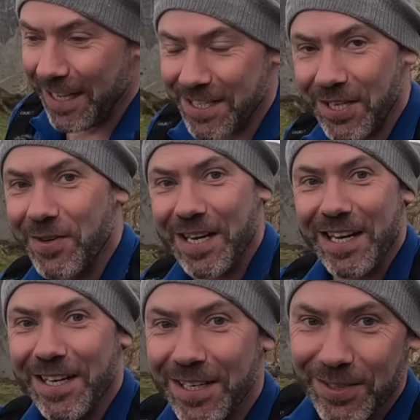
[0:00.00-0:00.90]
So
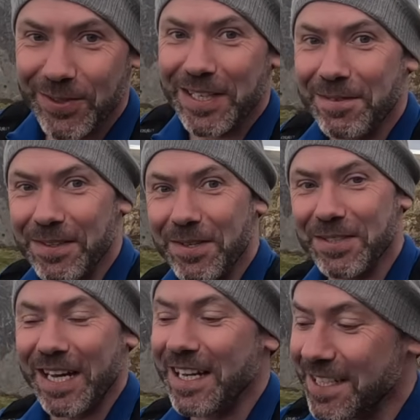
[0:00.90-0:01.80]
yeah, good night for those
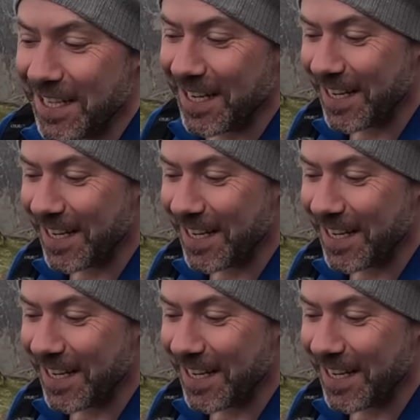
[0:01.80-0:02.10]
guys.